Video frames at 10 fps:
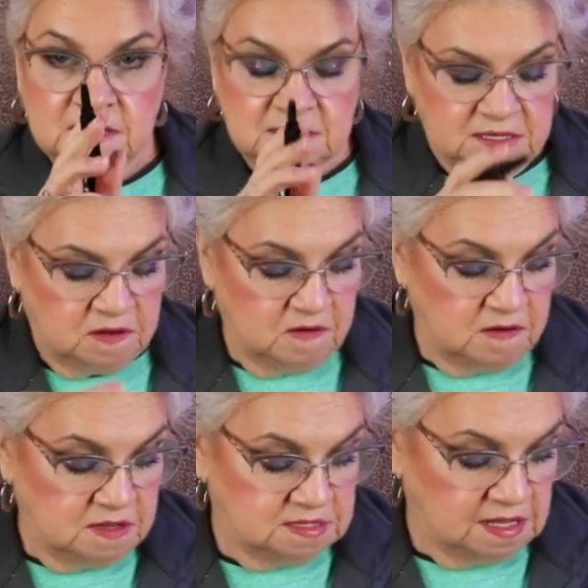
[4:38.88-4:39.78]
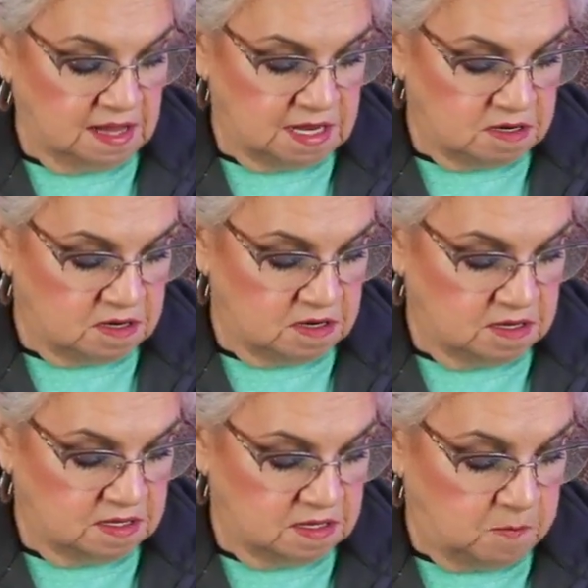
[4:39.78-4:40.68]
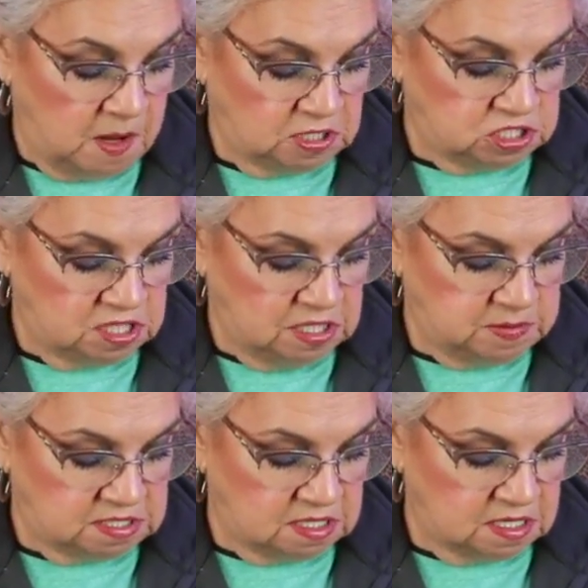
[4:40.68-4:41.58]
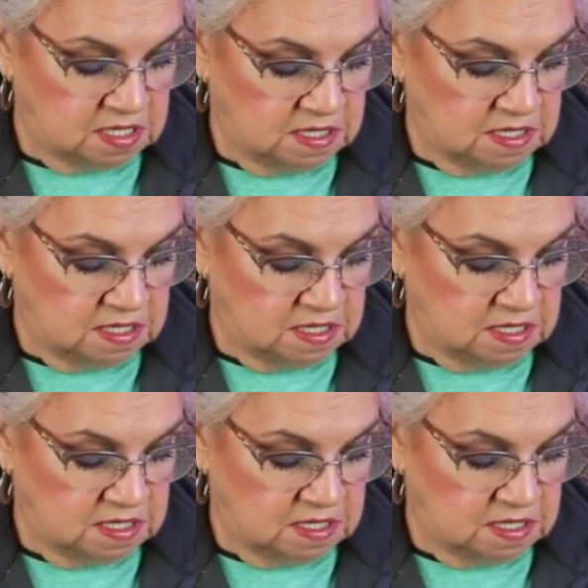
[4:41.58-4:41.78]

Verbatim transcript: So it's a liner. Match the lipstick.